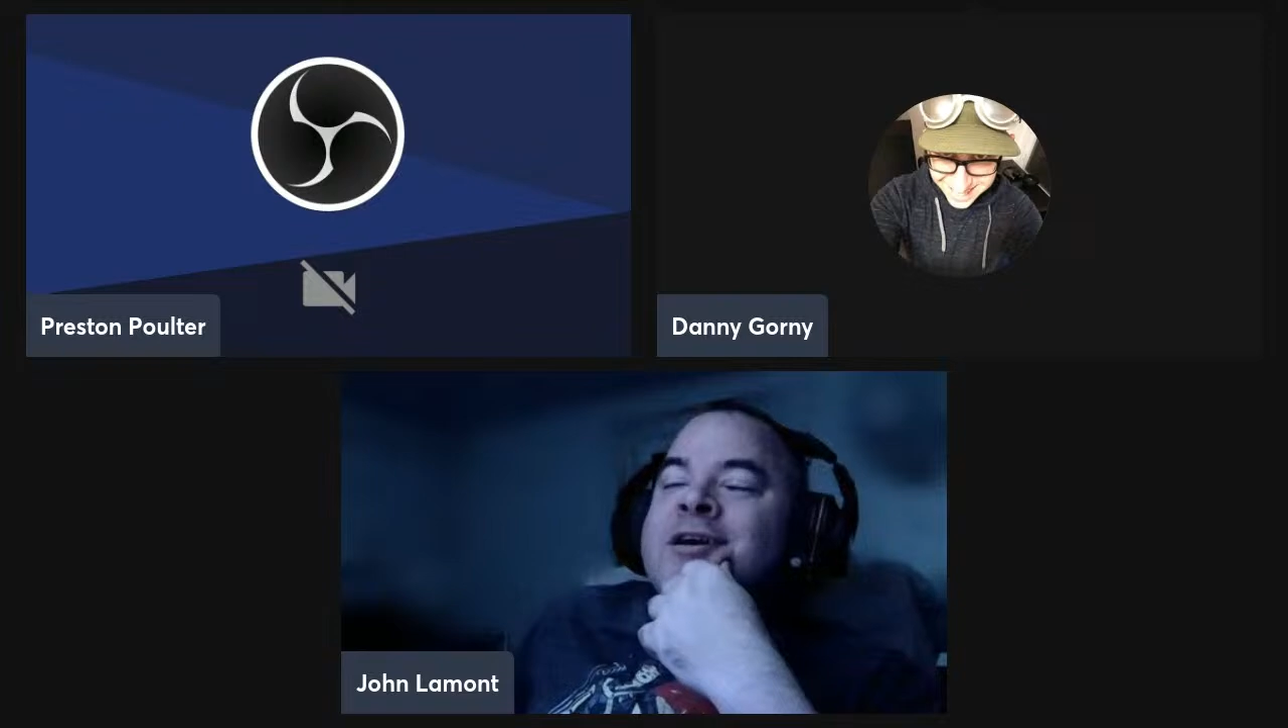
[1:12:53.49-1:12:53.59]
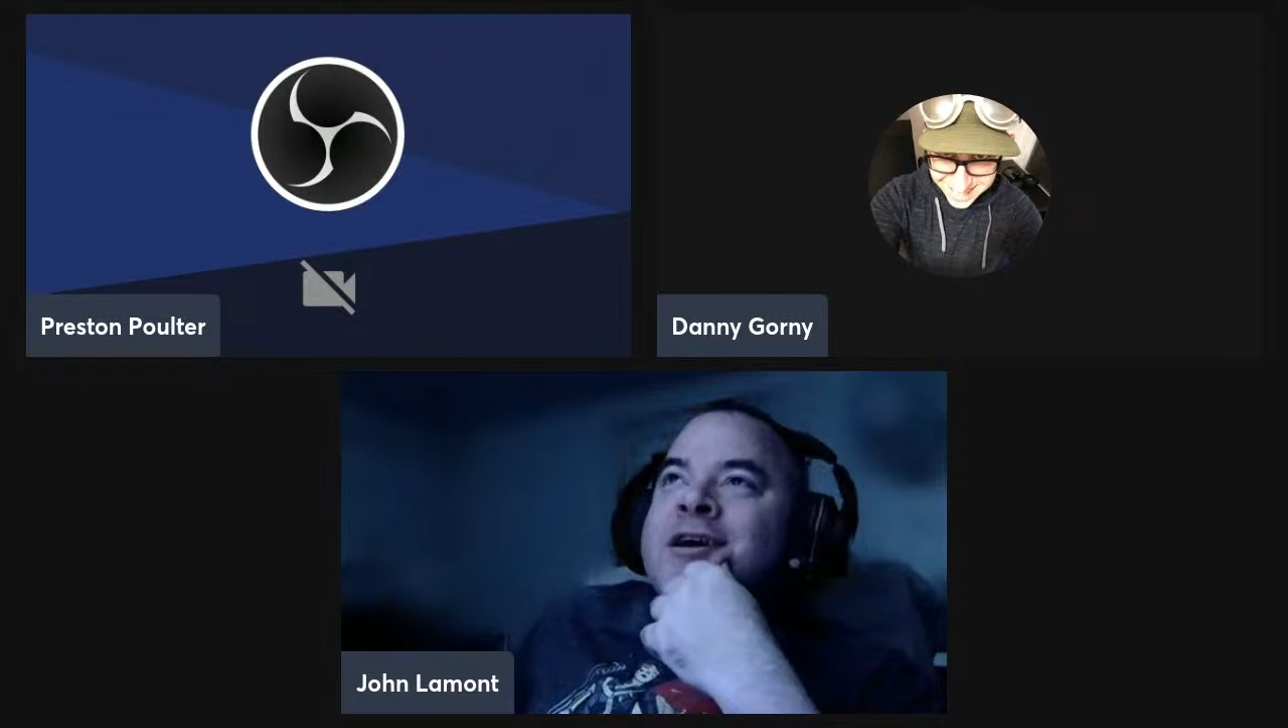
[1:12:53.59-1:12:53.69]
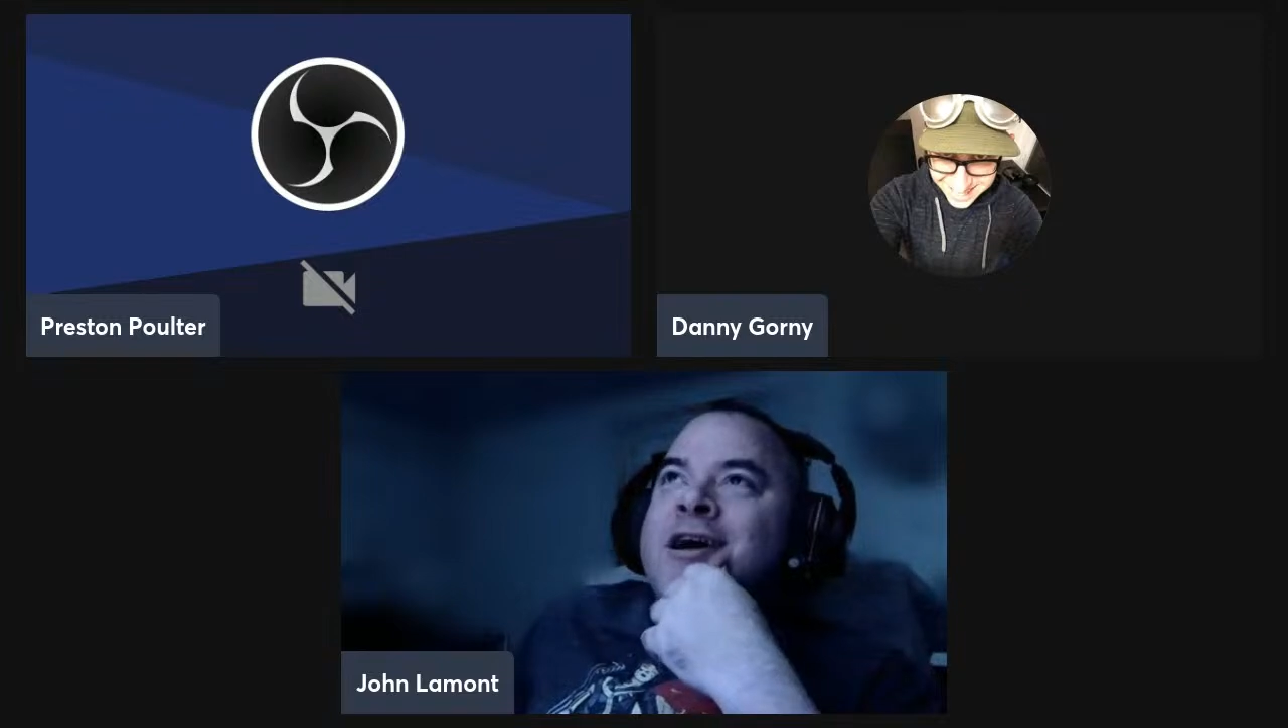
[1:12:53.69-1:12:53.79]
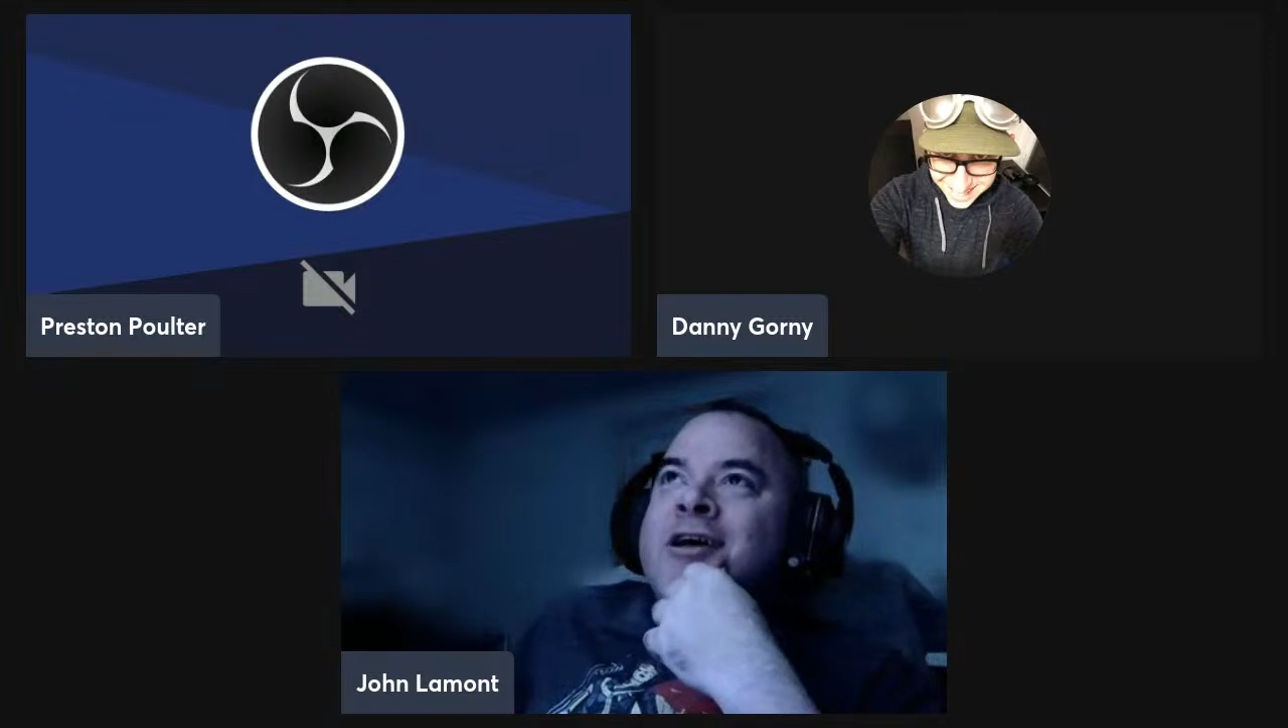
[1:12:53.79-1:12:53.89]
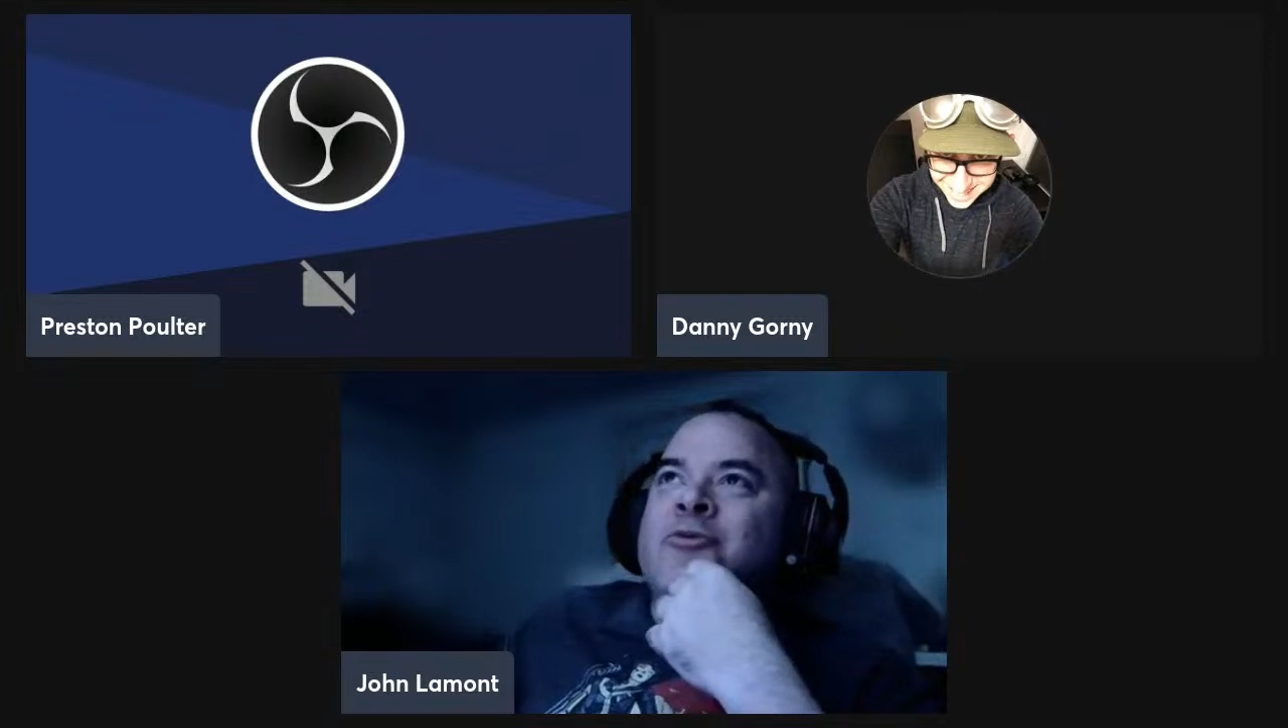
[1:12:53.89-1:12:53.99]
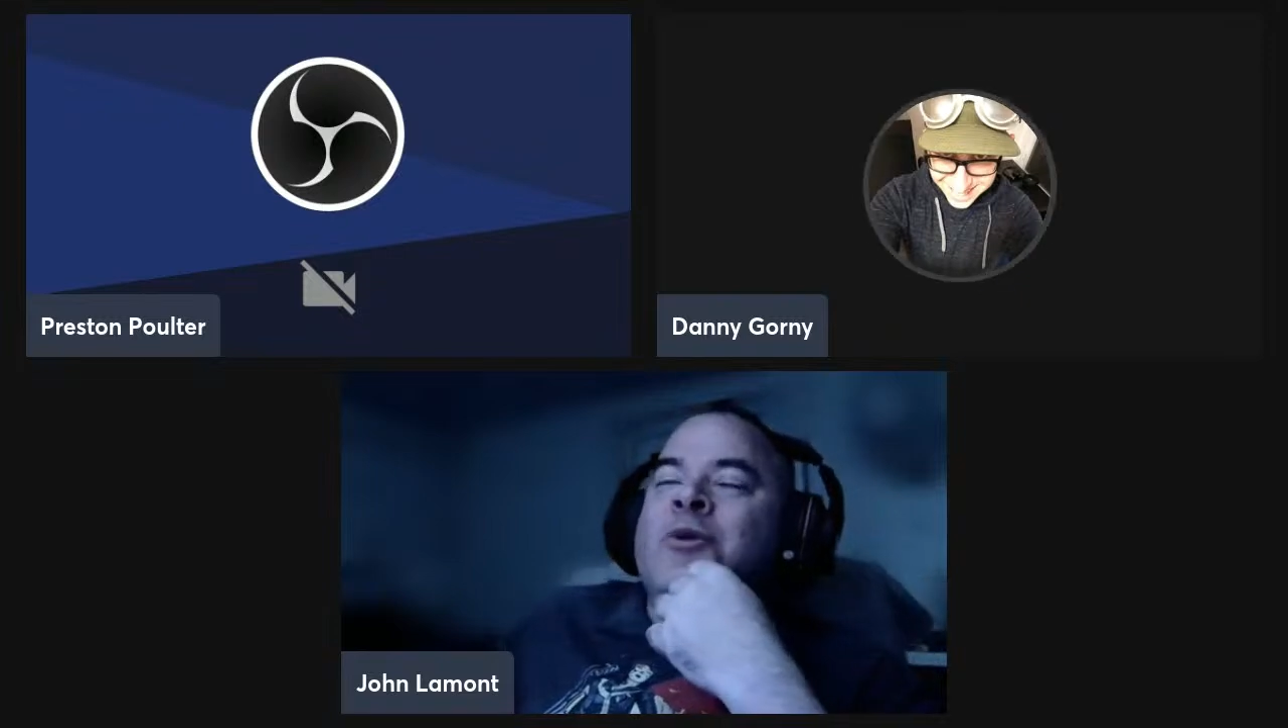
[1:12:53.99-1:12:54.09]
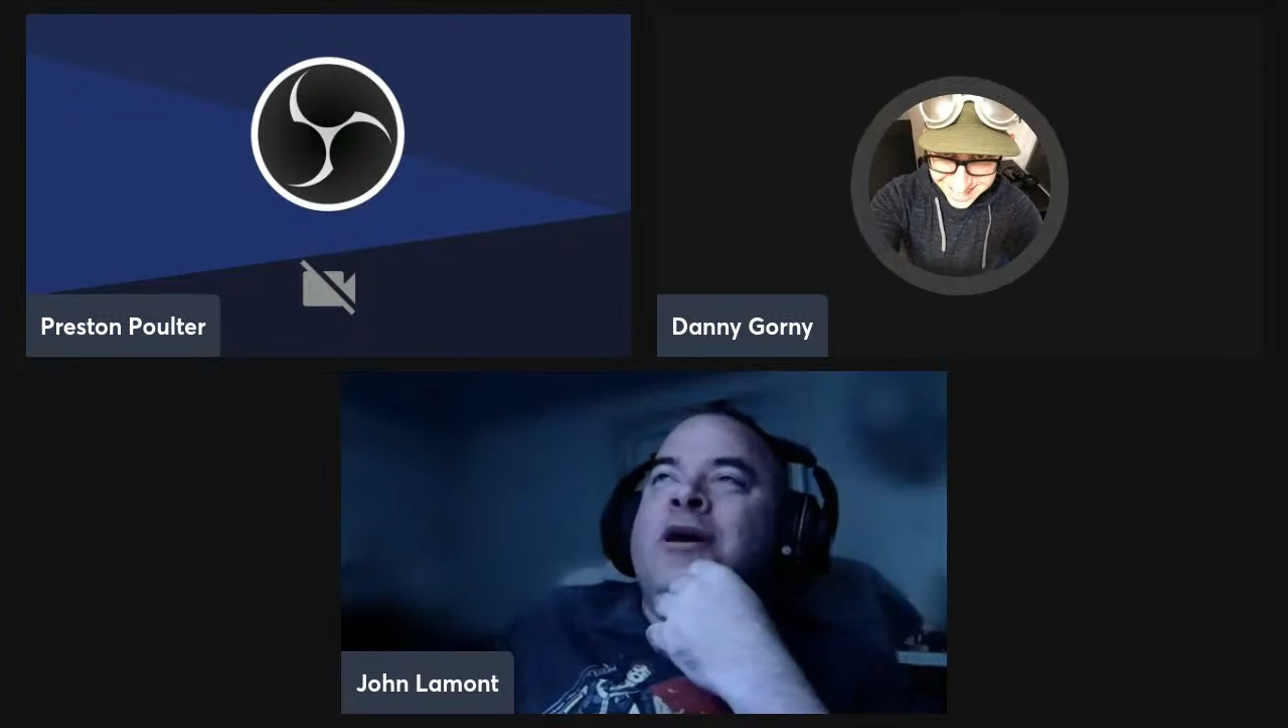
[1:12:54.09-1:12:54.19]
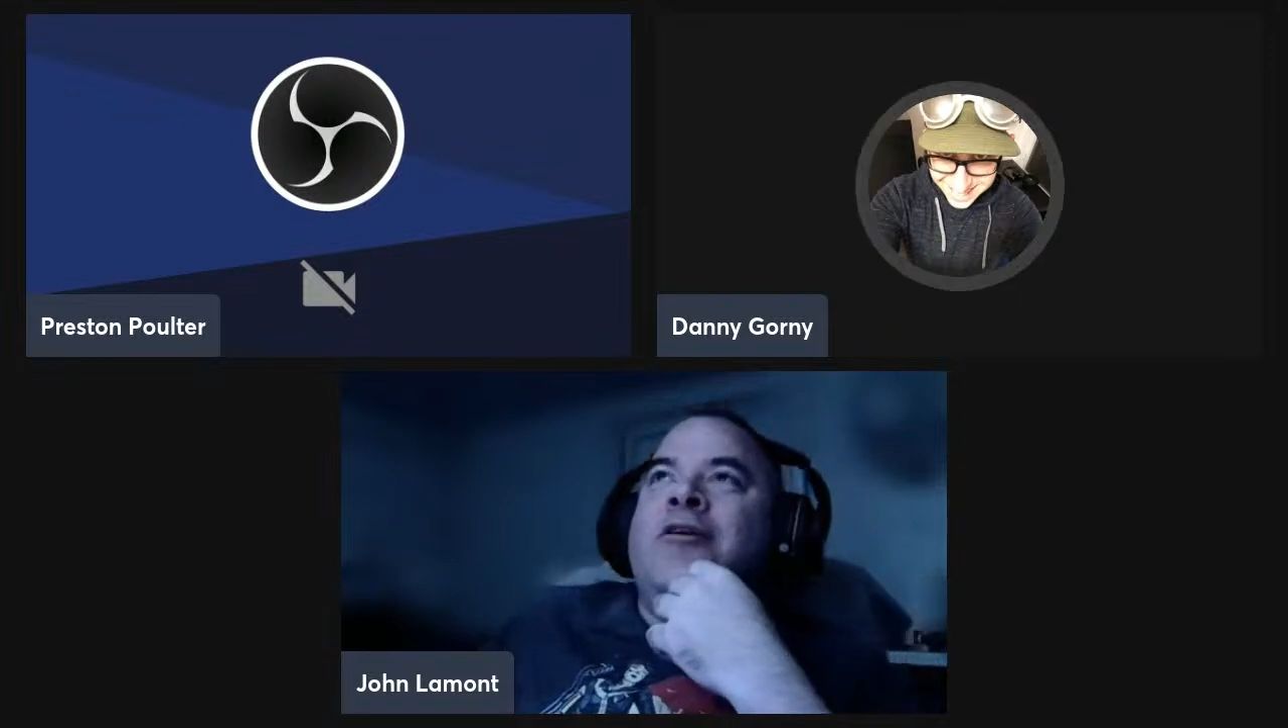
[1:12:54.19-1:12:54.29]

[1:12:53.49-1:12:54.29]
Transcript: as well.